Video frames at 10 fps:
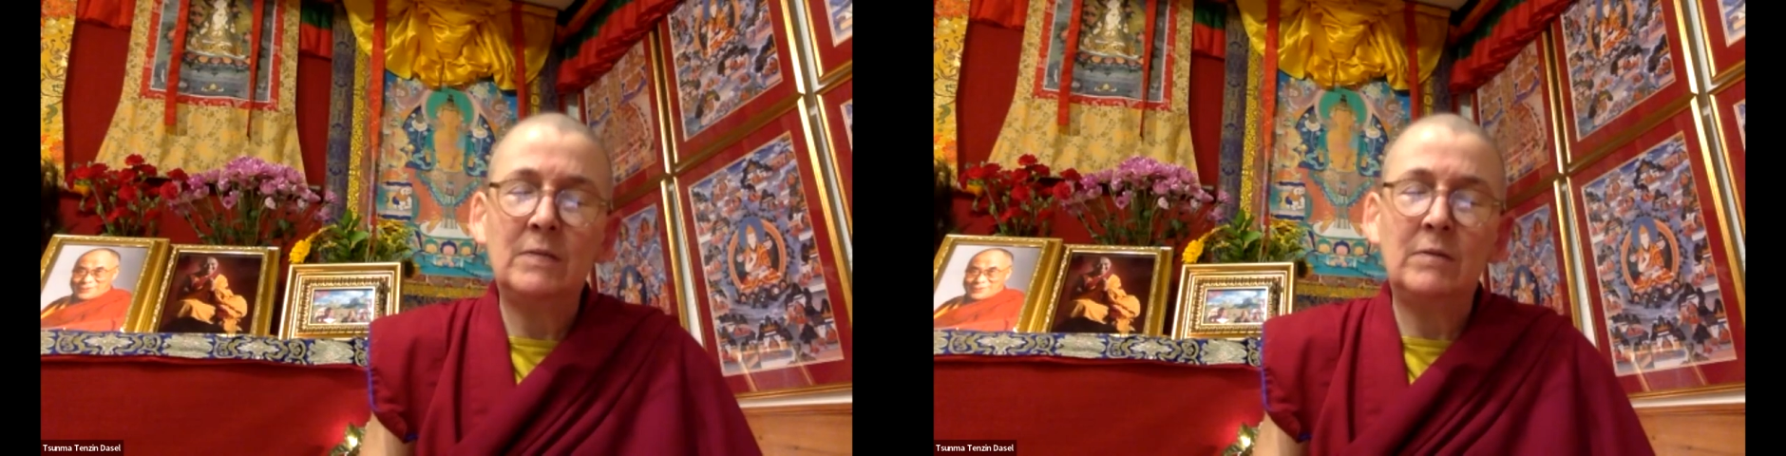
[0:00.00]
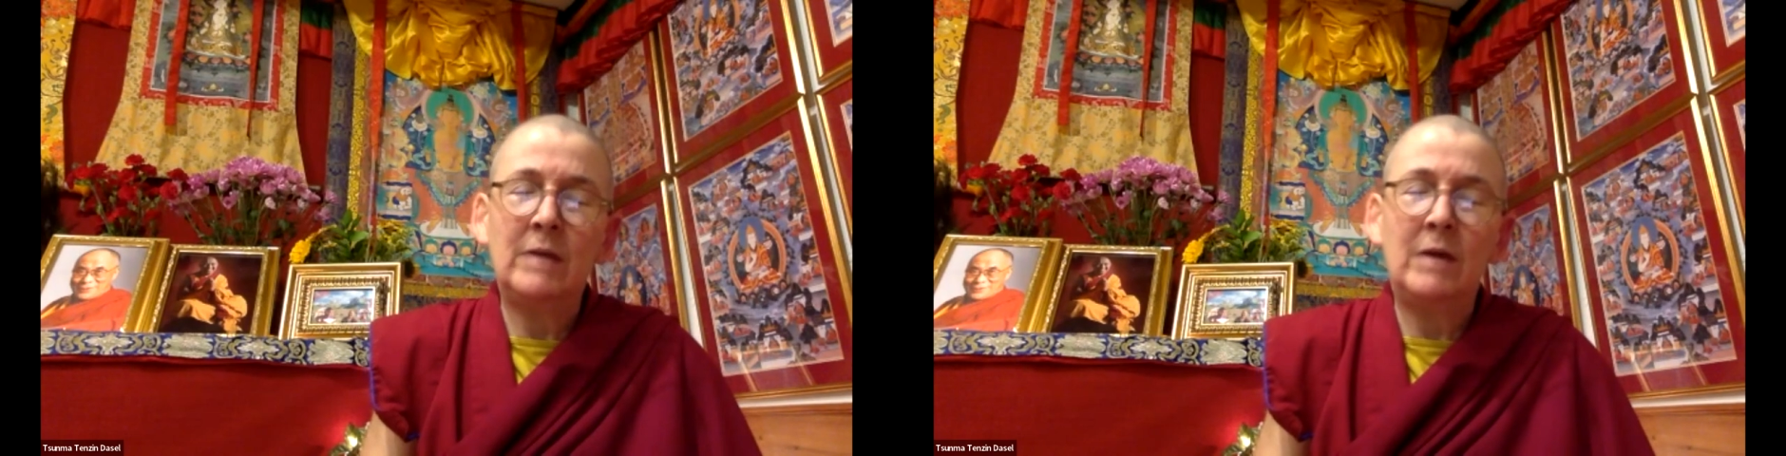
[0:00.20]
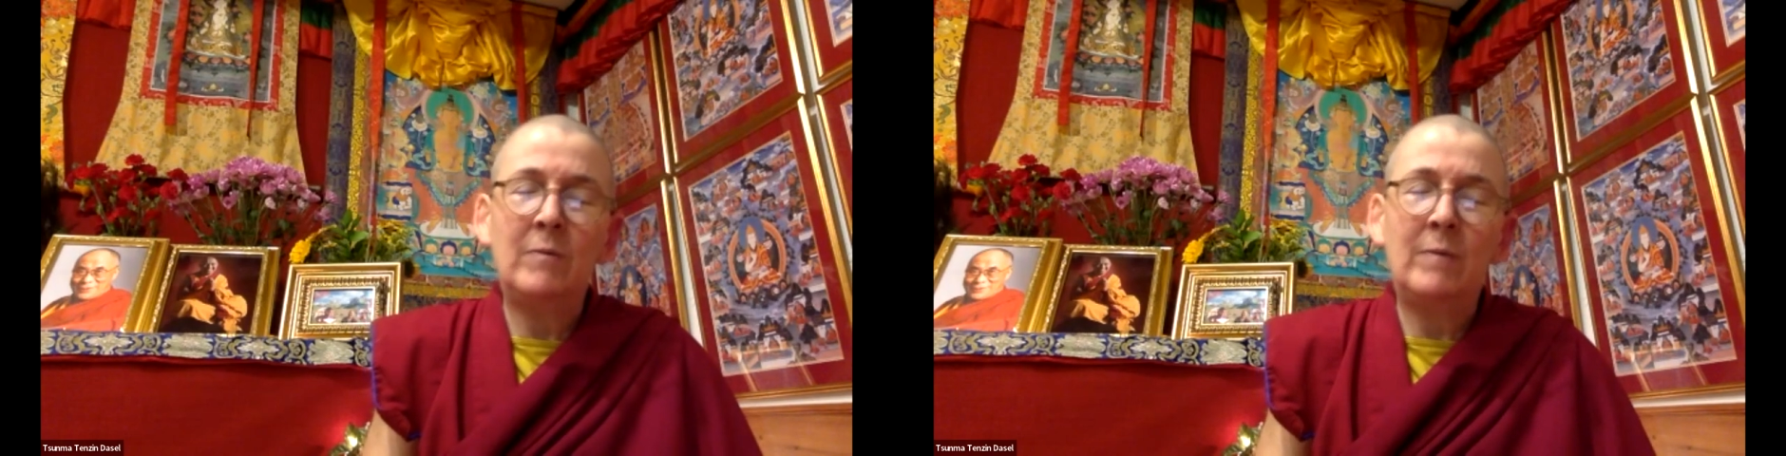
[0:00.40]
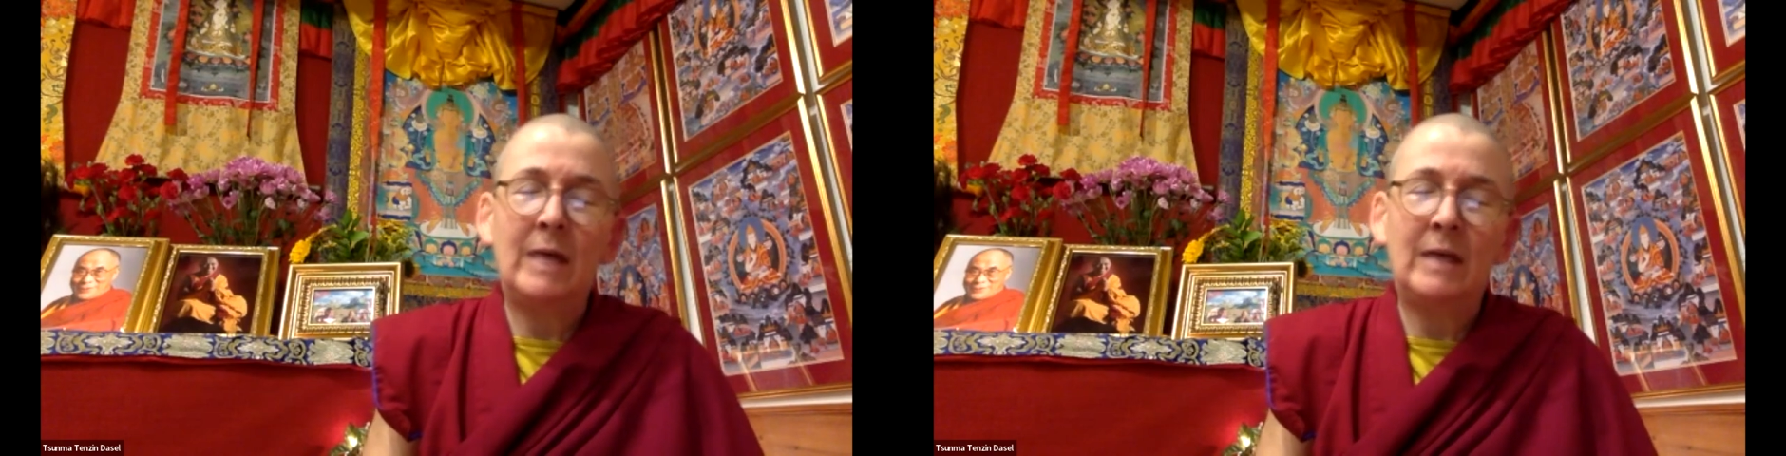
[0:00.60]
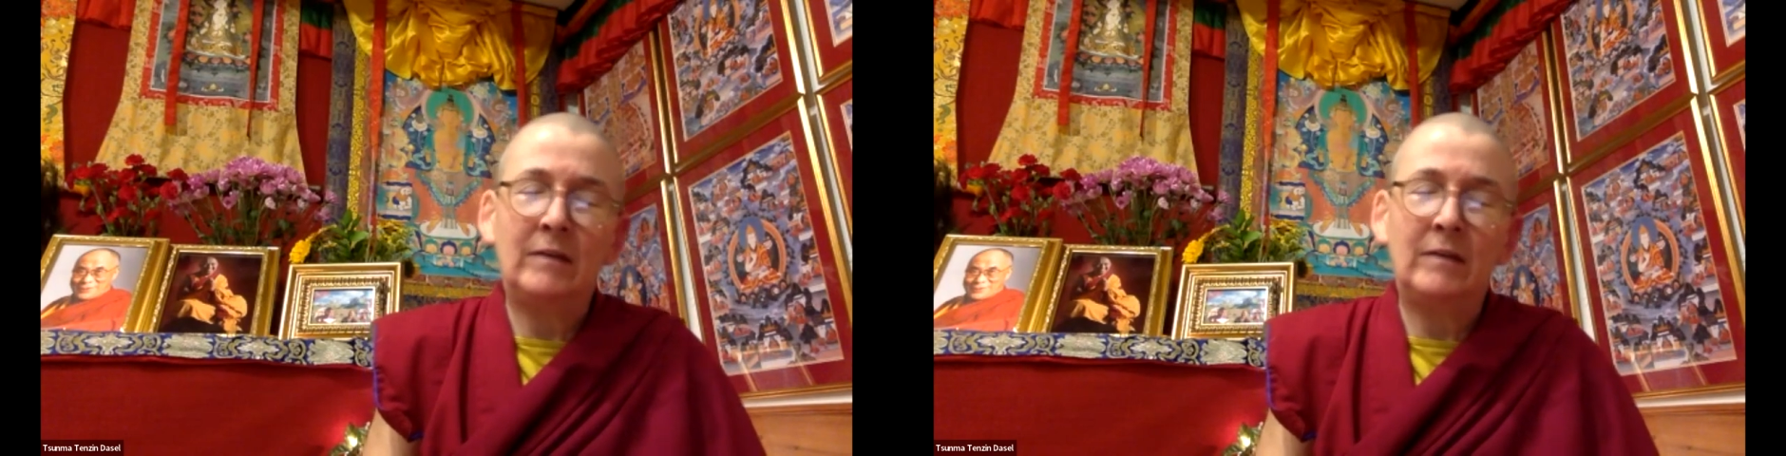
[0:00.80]
without
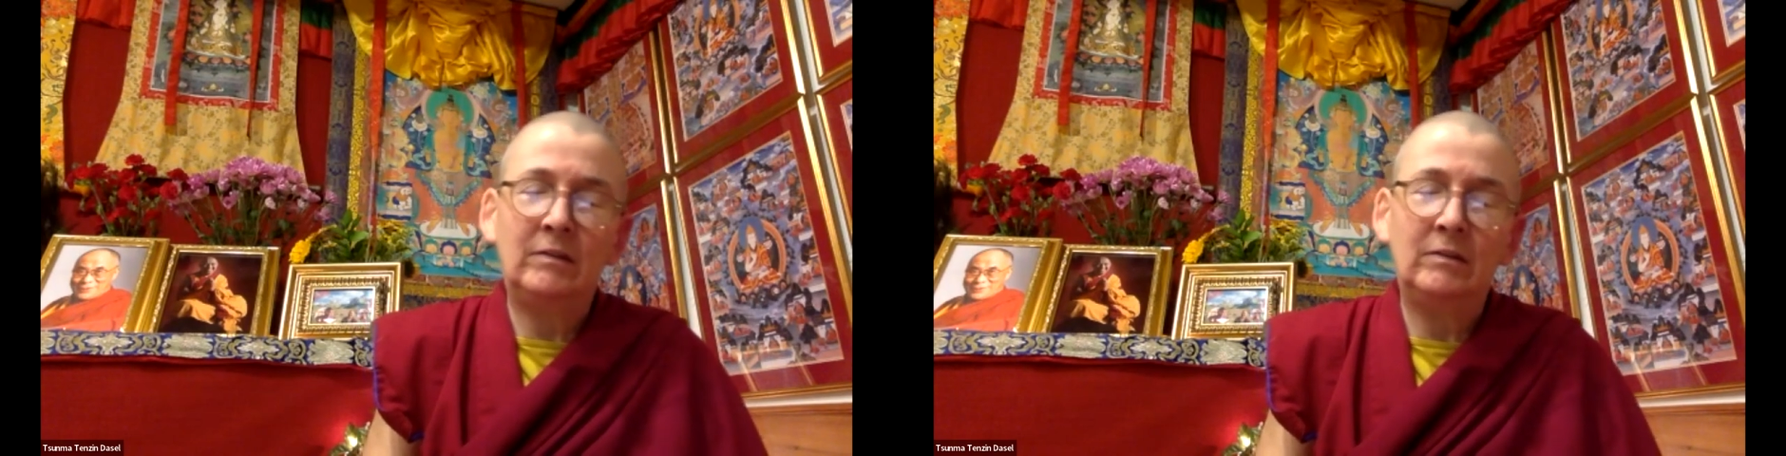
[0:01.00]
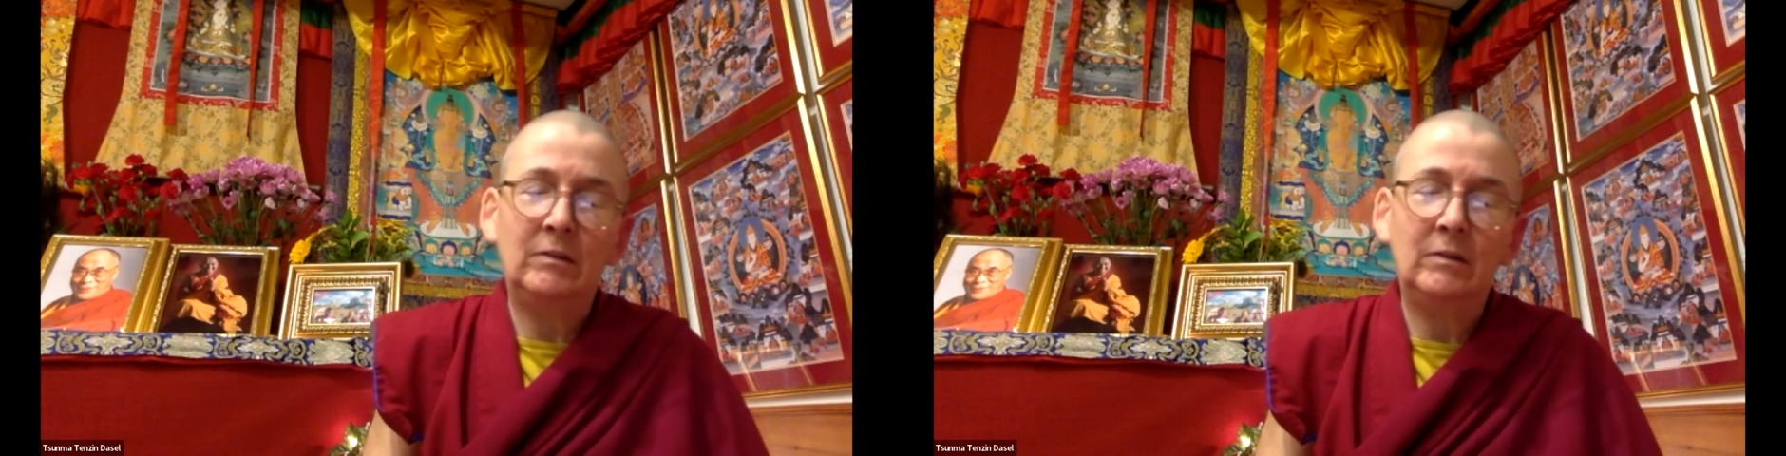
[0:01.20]
bias,